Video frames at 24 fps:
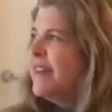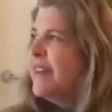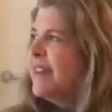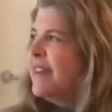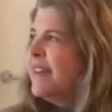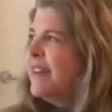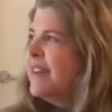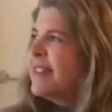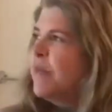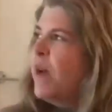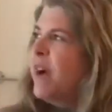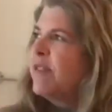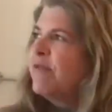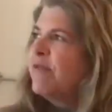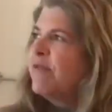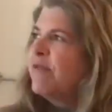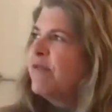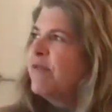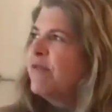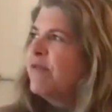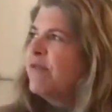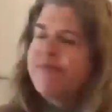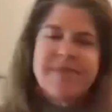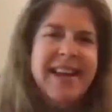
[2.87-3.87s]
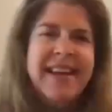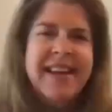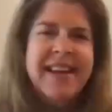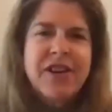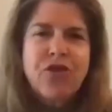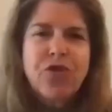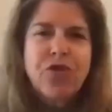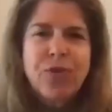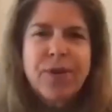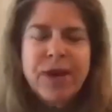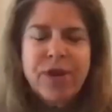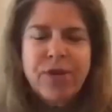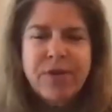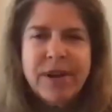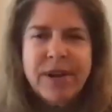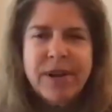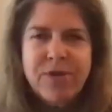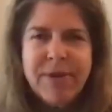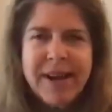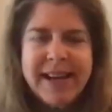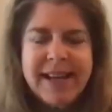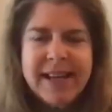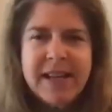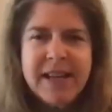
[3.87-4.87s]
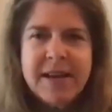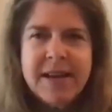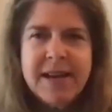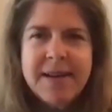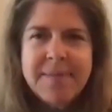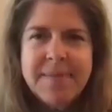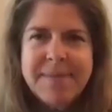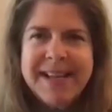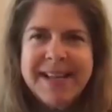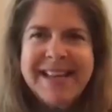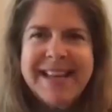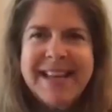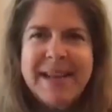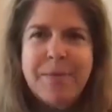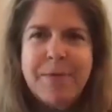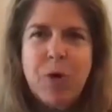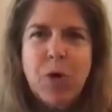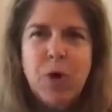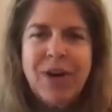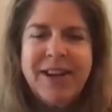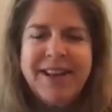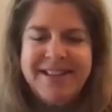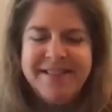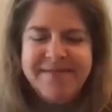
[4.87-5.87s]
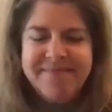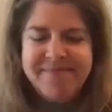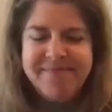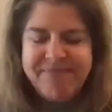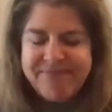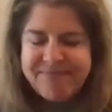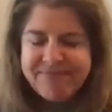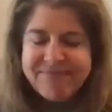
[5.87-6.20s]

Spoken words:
somewhat kind of dreary, rainy Monday morning.